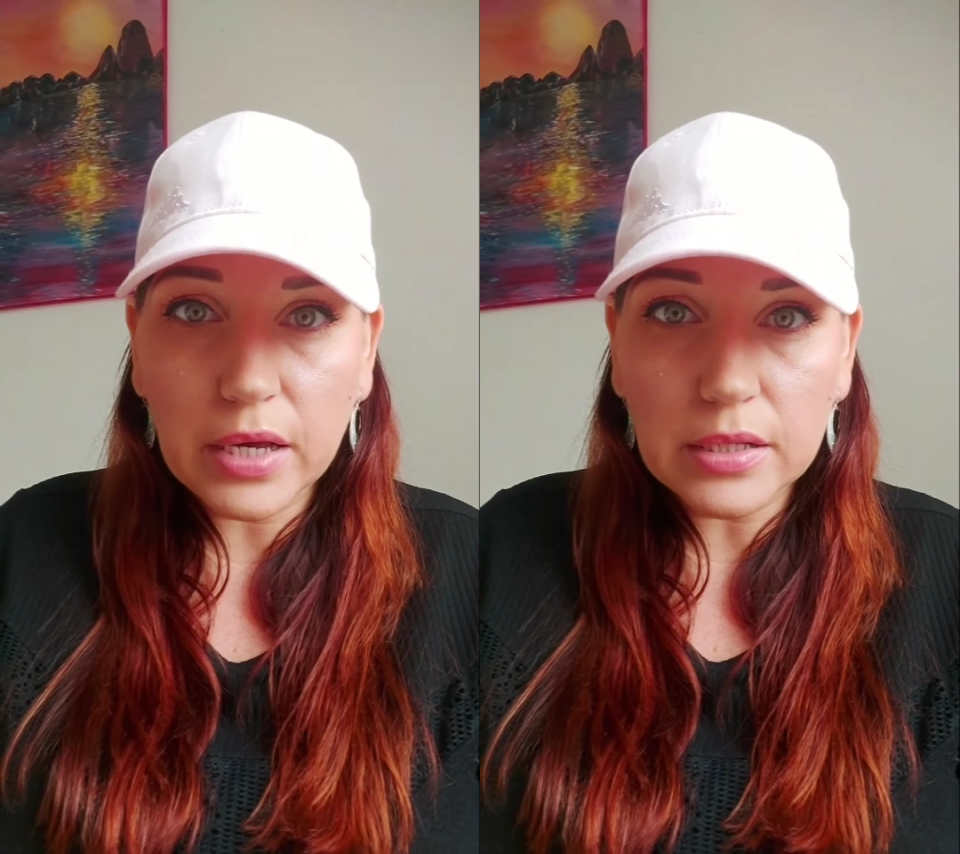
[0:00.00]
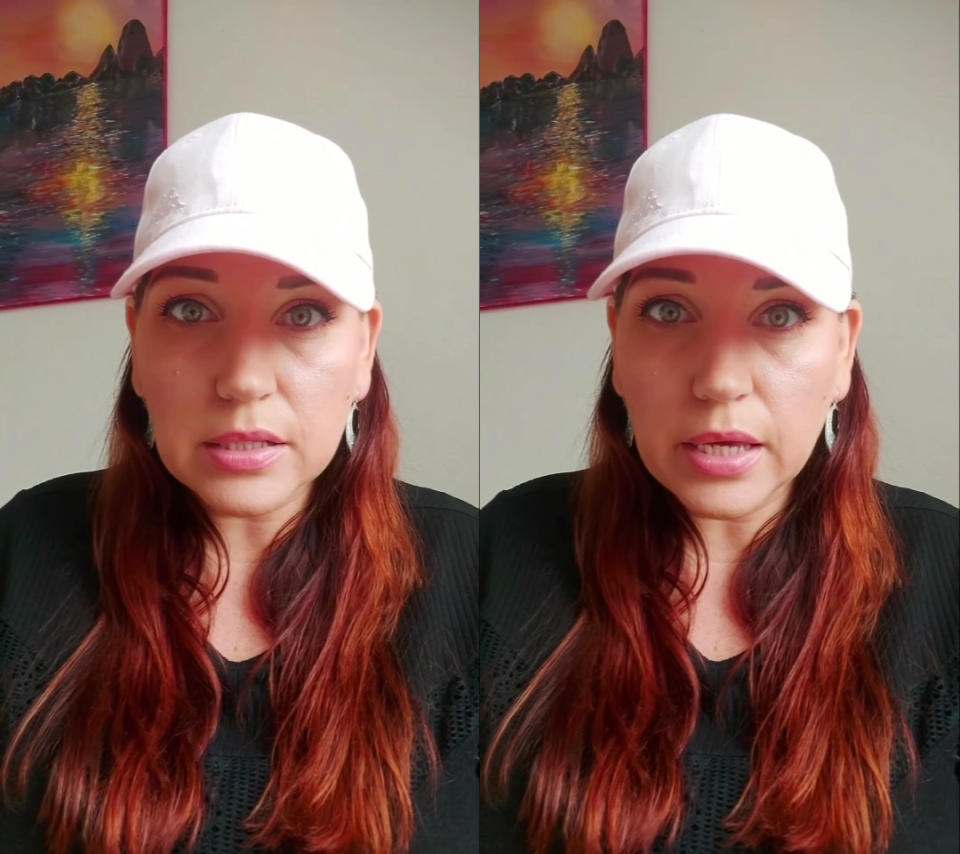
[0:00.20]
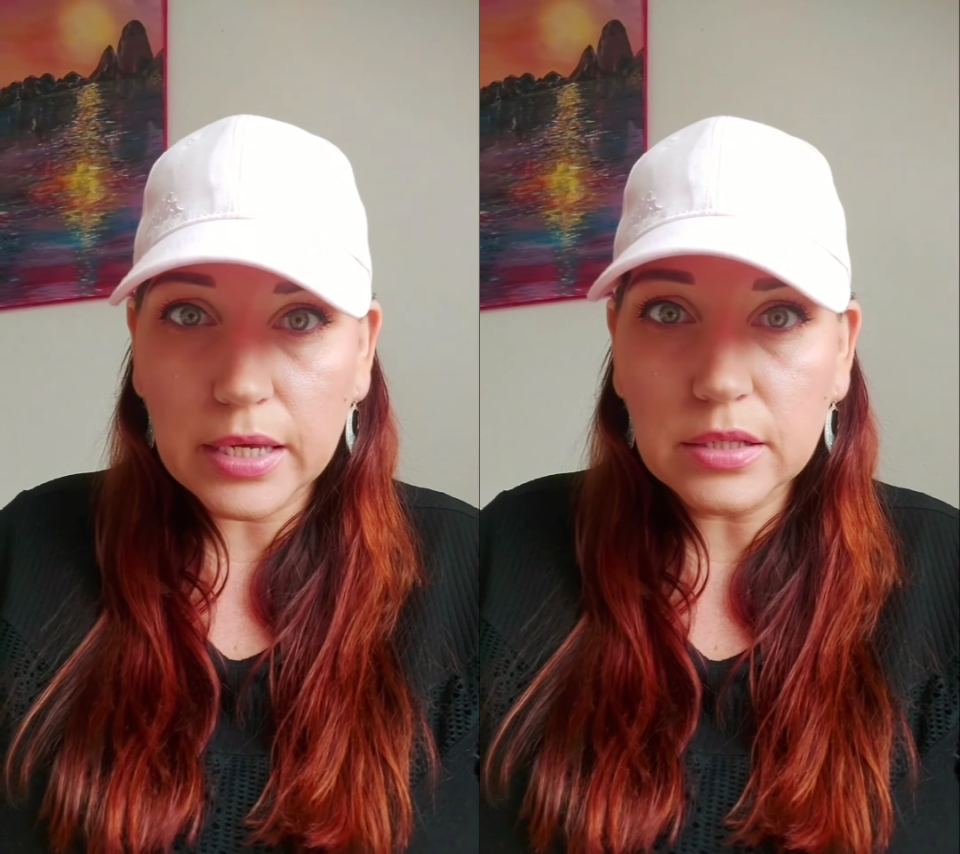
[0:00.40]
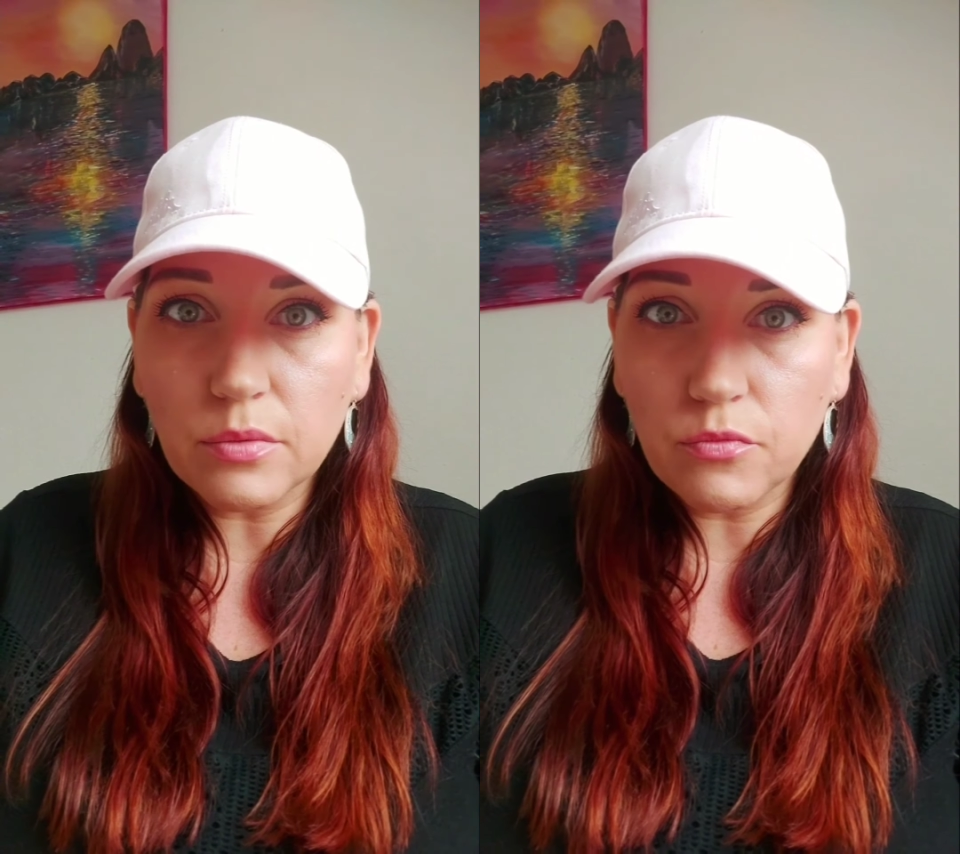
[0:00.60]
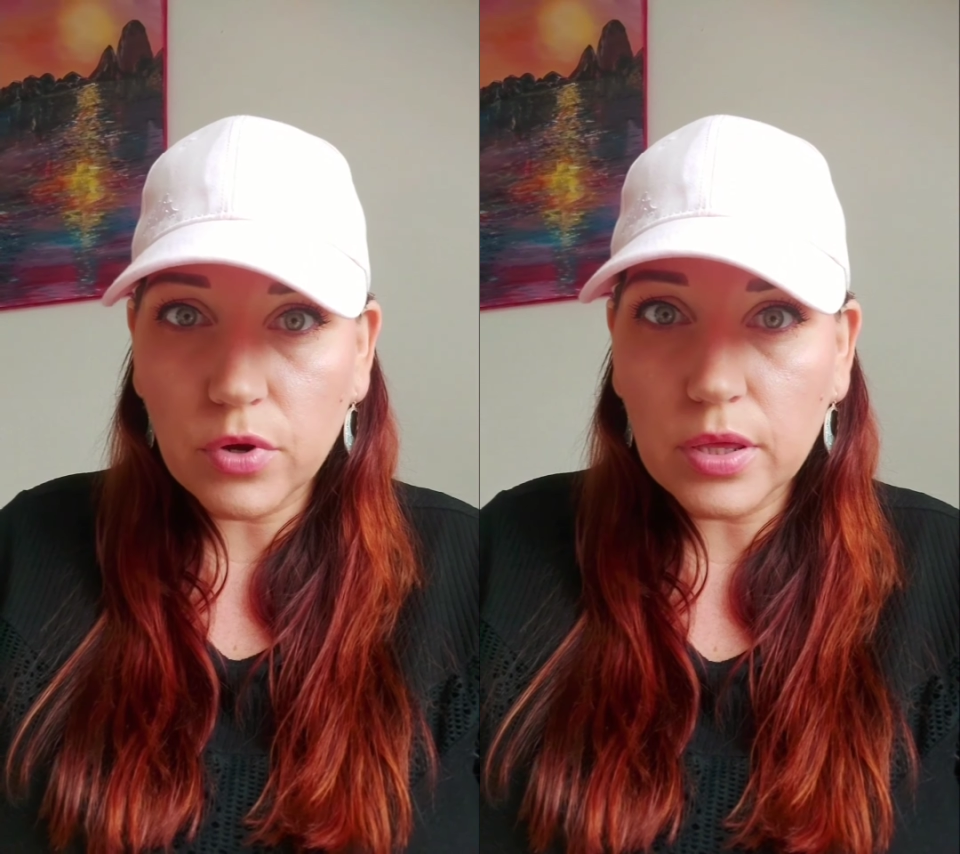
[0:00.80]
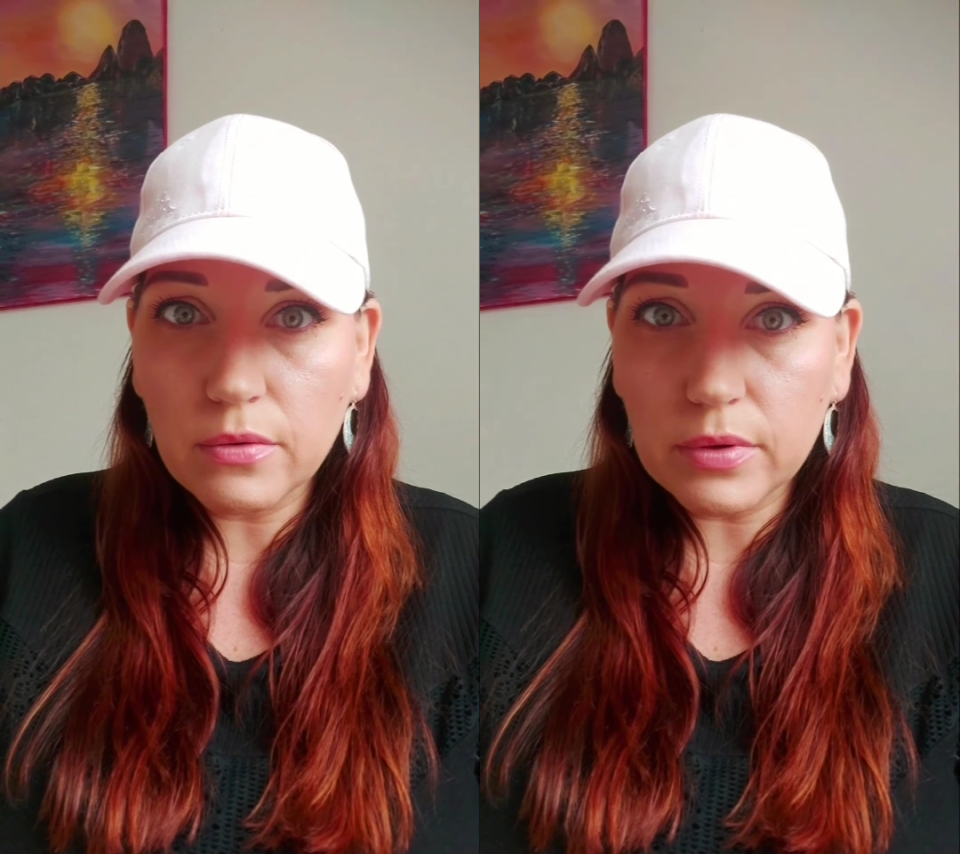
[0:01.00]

us like some really,